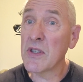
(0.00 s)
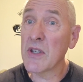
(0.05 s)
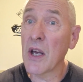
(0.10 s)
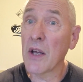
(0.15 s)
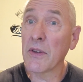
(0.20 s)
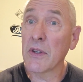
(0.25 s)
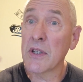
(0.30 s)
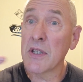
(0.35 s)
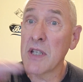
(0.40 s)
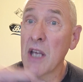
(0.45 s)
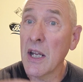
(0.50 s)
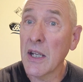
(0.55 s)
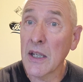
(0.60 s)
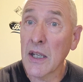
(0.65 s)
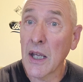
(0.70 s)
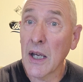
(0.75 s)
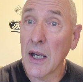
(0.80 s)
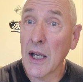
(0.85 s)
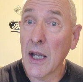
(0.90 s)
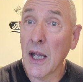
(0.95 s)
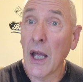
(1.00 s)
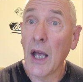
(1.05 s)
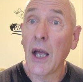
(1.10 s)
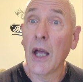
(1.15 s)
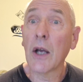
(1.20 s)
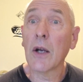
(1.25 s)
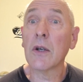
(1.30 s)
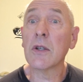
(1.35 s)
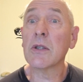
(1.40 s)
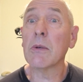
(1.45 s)
out the 10K
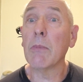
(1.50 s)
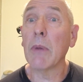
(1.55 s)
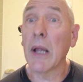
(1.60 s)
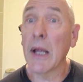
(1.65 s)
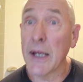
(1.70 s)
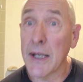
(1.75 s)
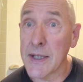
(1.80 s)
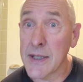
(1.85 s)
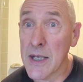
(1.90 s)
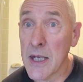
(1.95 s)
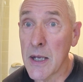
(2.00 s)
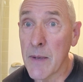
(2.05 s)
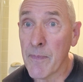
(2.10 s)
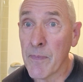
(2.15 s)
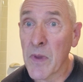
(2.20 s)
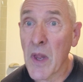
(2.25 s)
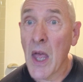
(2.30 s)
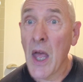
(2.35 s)
because I'm lazy.